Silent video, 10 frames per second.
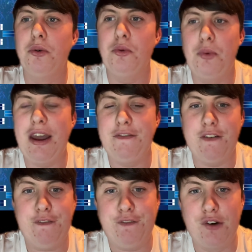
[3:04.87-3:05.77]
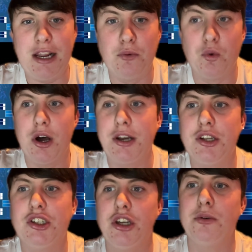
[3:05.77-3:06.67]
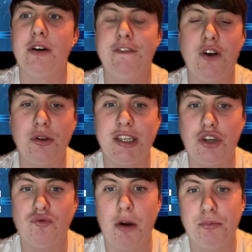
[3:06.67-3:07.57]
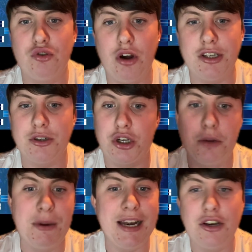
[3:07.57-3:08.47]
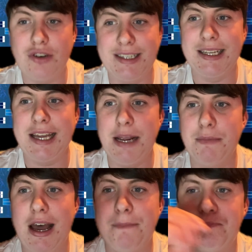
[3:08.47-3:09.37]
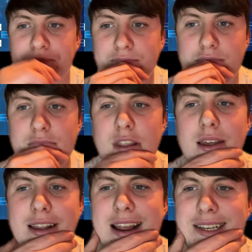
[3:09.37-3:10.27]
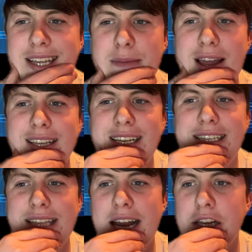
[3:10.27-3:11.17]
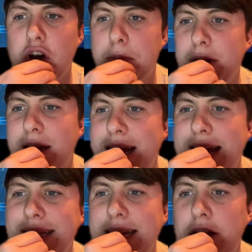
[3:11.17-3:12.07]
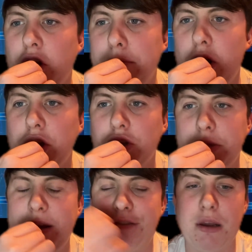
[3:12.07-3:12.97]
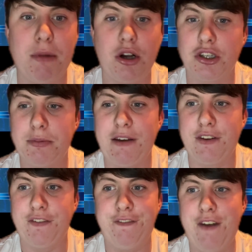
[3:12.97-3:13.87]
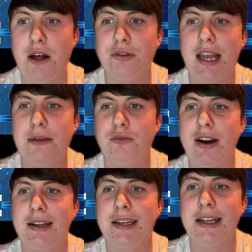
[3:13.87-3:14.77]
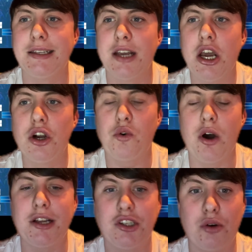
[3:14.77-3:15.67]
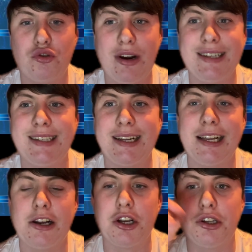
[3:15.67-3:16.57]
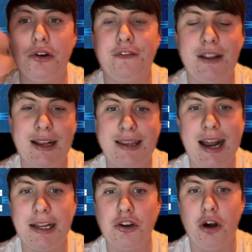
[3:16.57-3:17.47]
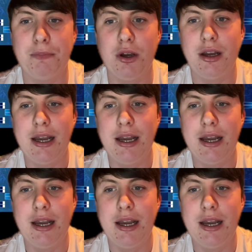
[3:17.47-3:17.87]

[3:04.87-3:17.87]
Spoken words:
with 3-1 to Voltage Rob Cross. Could be an interesting game, that. The next game then sees Danny Noppert take on Michael Smith. Now, Michael Smith has fell down the rankings quite so drastically, and I do think that Danny Noppert